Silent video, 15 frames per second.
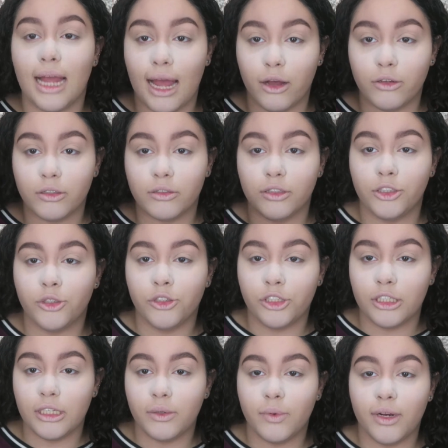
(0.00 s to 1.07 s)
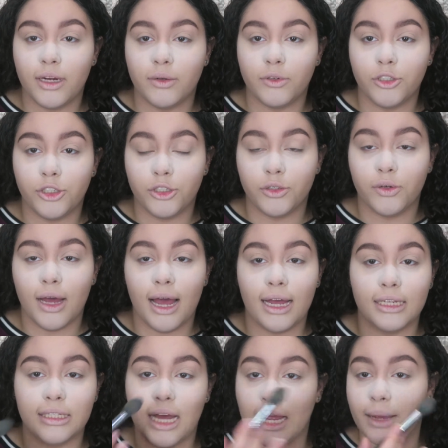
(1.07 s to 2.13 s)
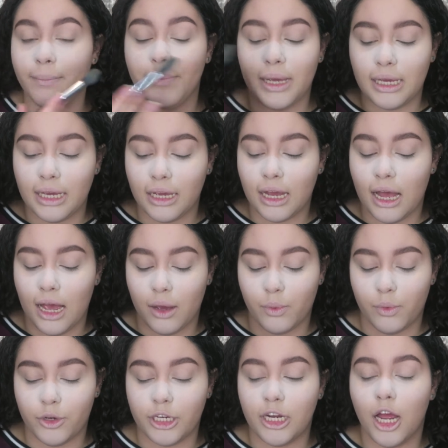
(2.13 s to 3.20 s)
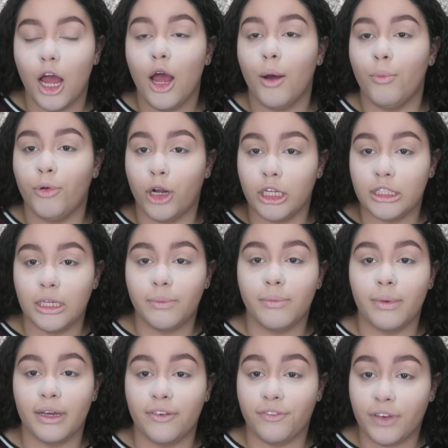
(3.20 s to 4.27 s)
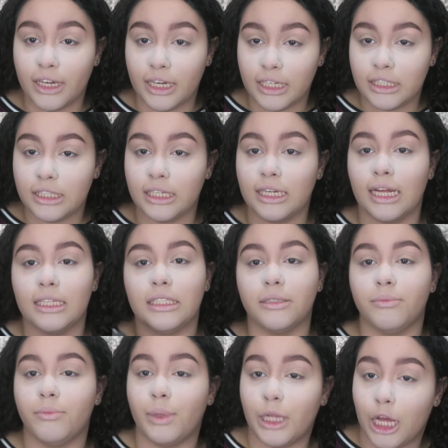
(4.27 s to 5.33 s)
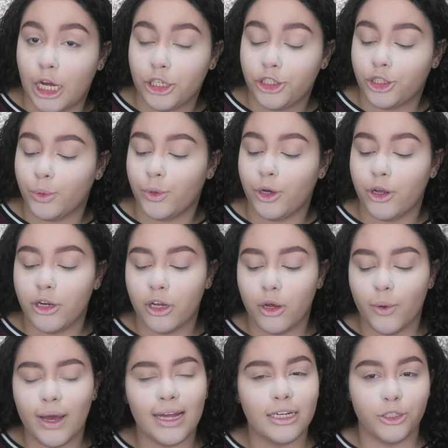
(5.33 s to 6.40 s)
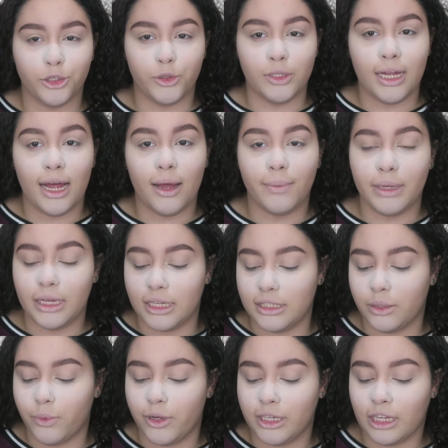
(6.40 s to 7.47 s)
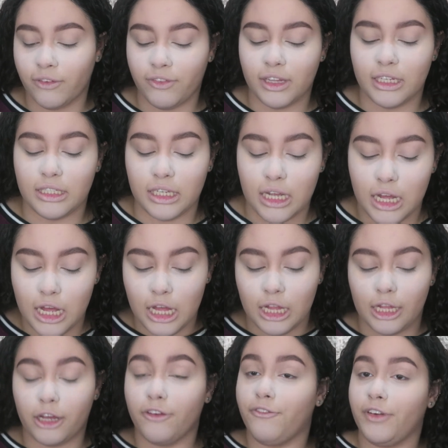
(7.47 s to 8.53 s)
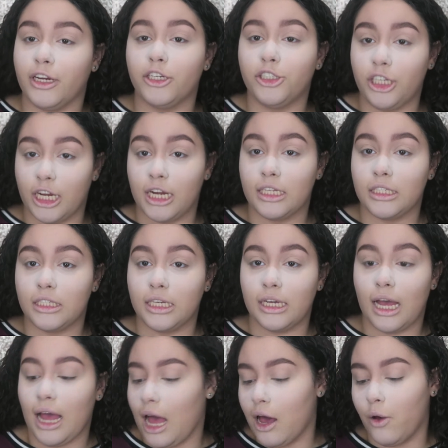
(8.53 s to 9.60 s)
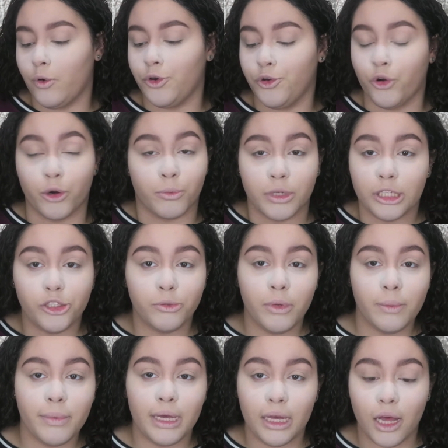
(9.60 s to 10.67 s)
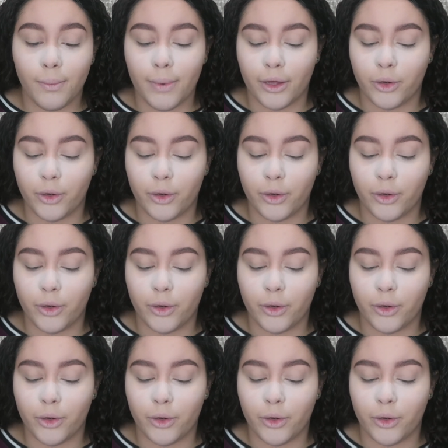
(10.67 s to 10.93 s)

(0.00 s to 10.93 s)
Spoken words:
Now, usually what I would do as I am baking, I would bronze up my face and add some blush. So we're going to go ahead and do that because I want to give this like a fair chance, like how I would normally do my makeup.